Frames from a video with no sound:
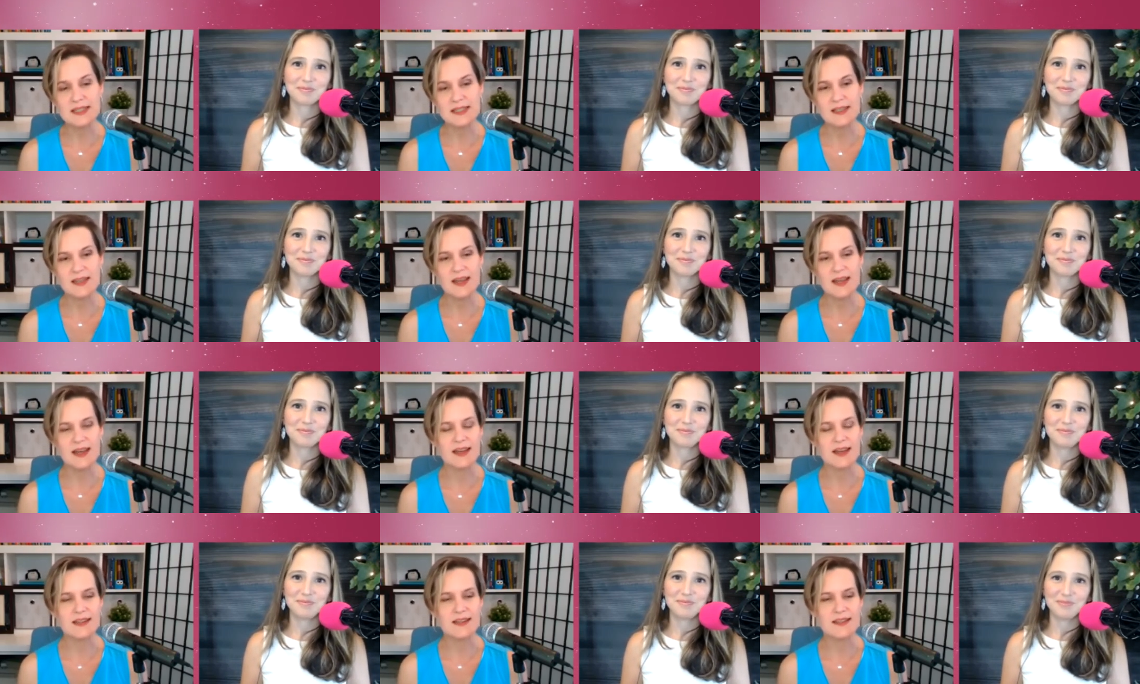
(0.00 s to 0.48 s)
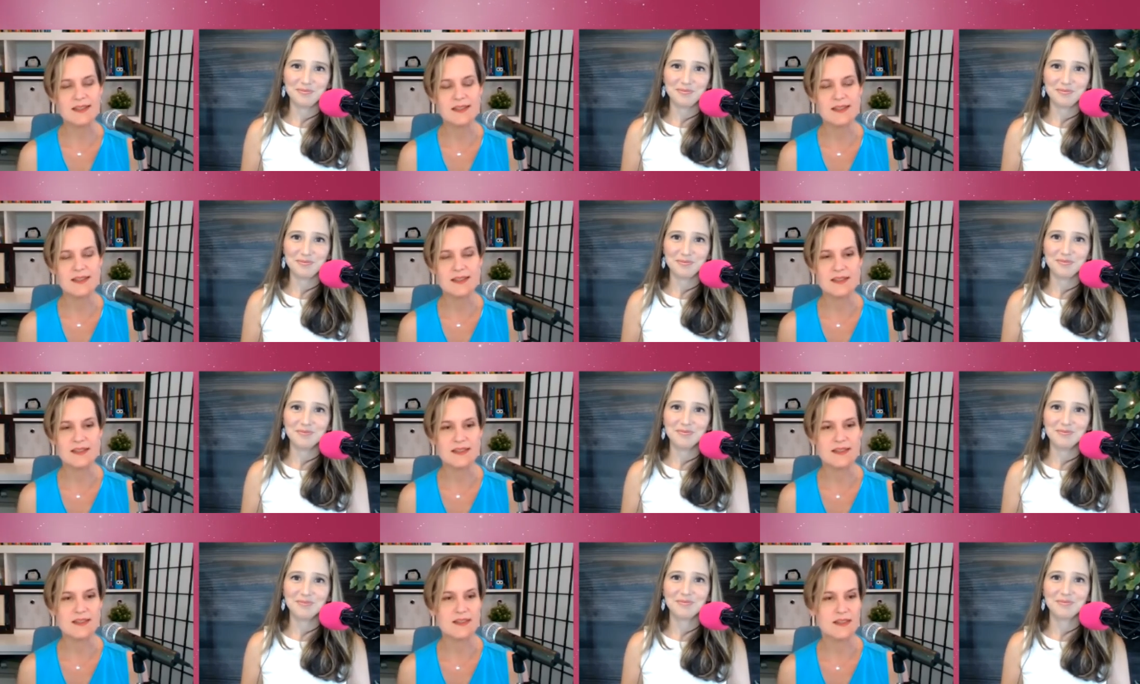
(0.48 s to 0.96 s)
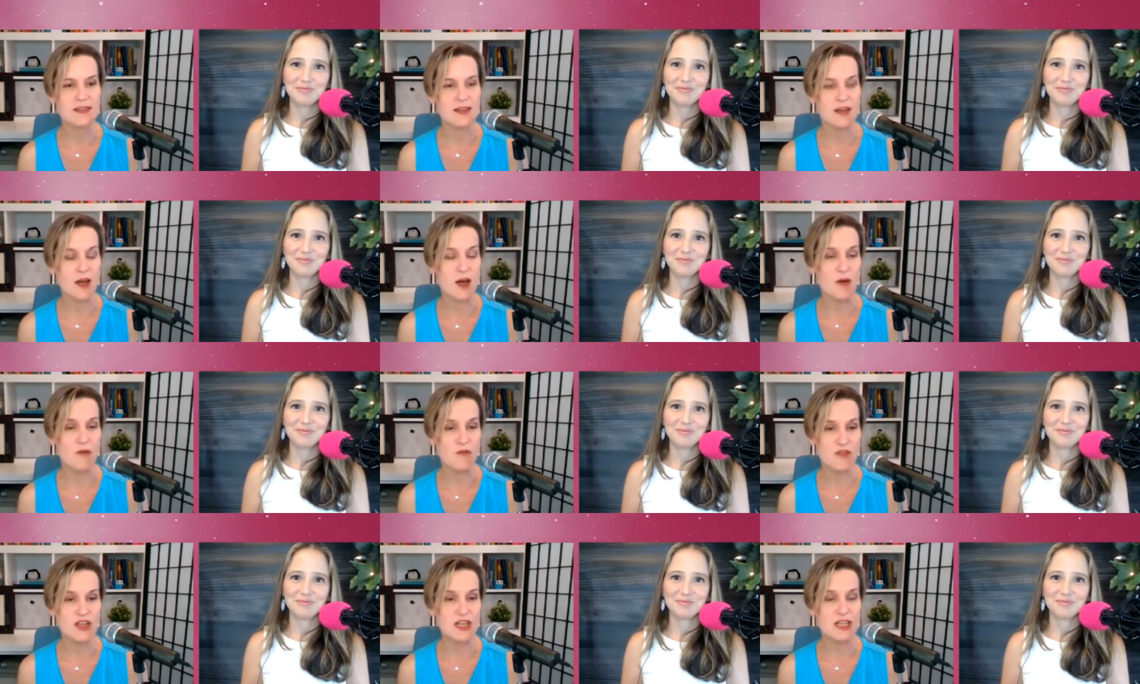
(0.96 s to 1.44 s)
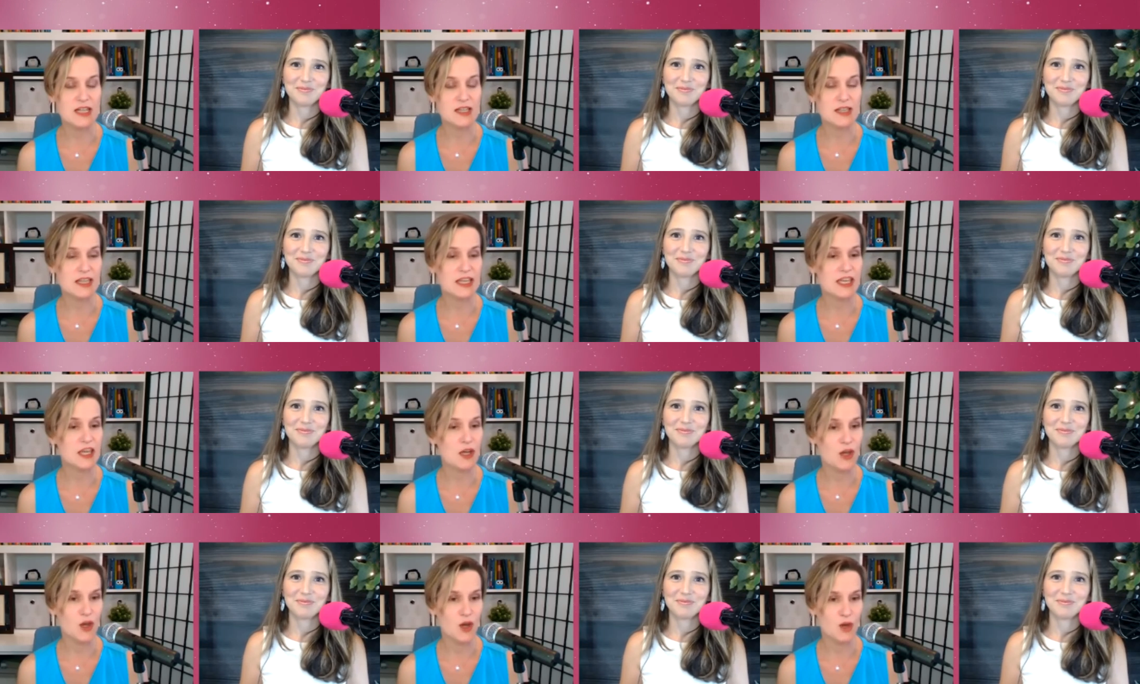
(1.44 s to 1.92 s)
Speaker 1: and it's
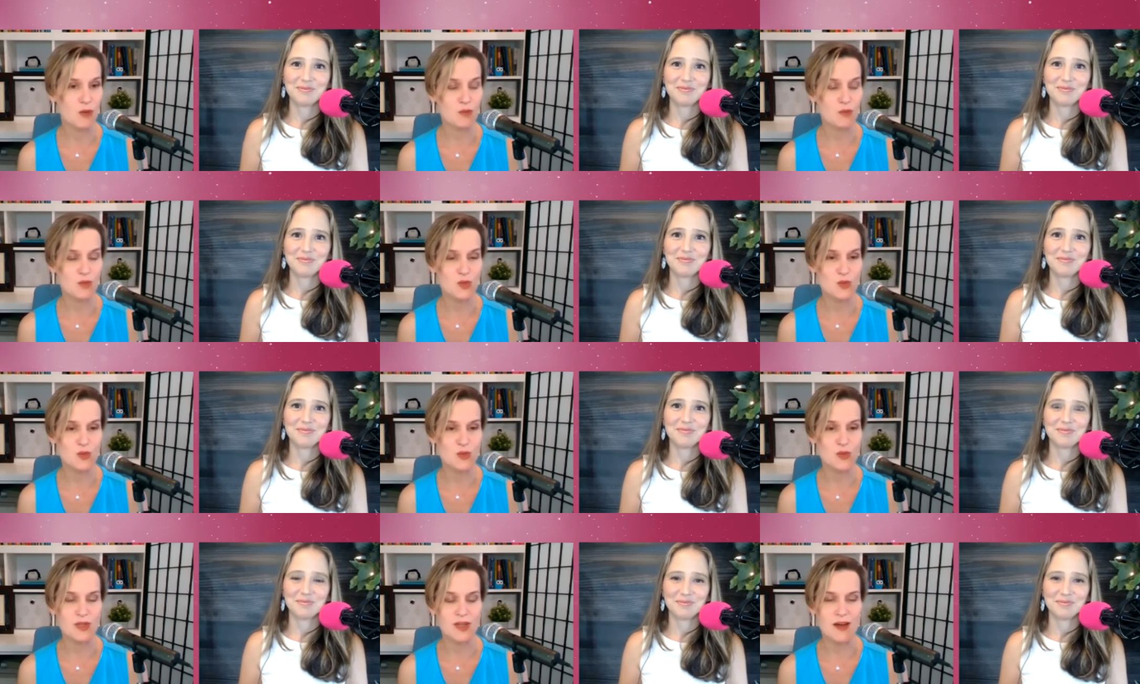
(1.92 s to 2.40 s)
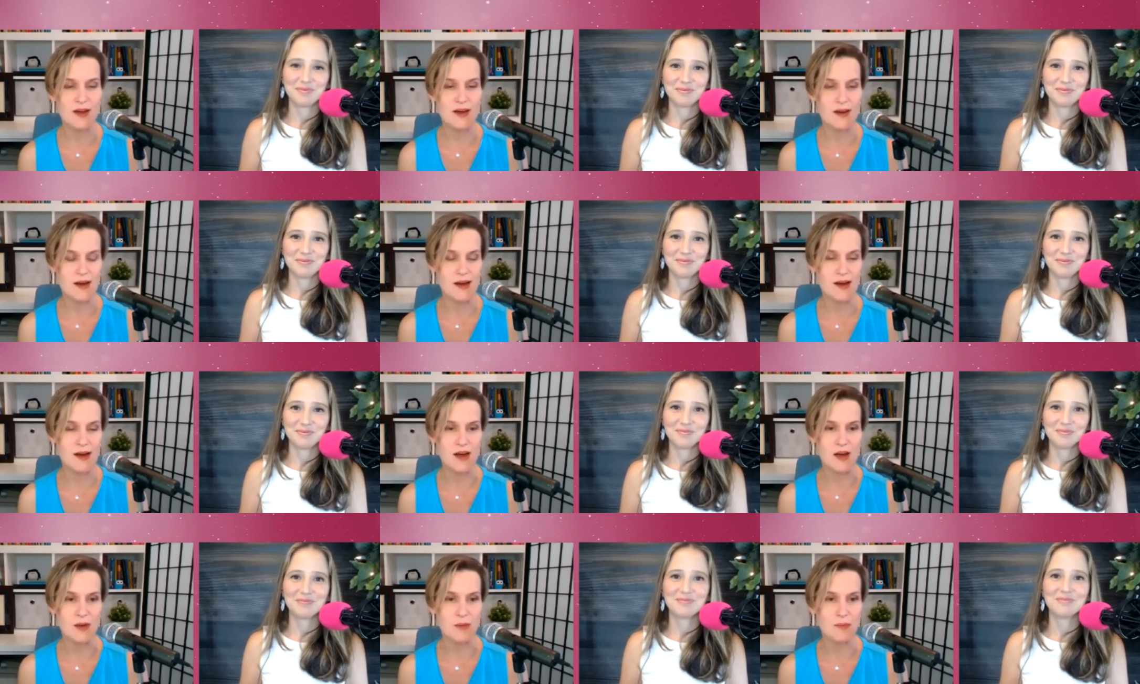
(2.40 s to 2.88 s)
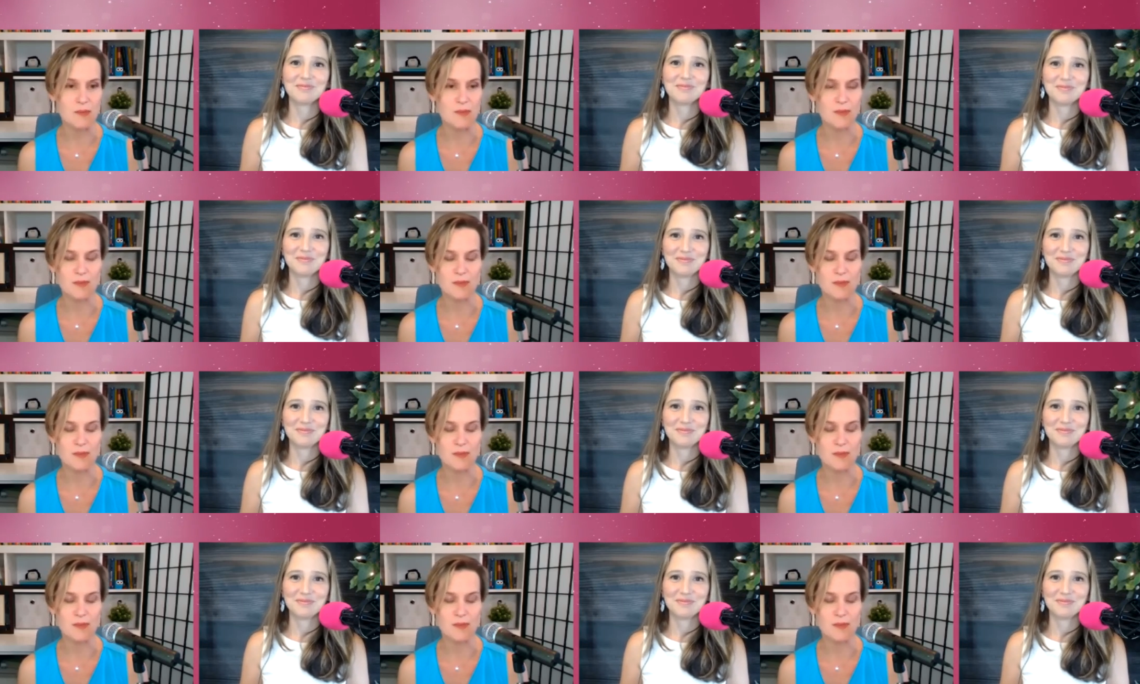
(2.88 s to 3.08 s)
confidentlyhomeschool.com,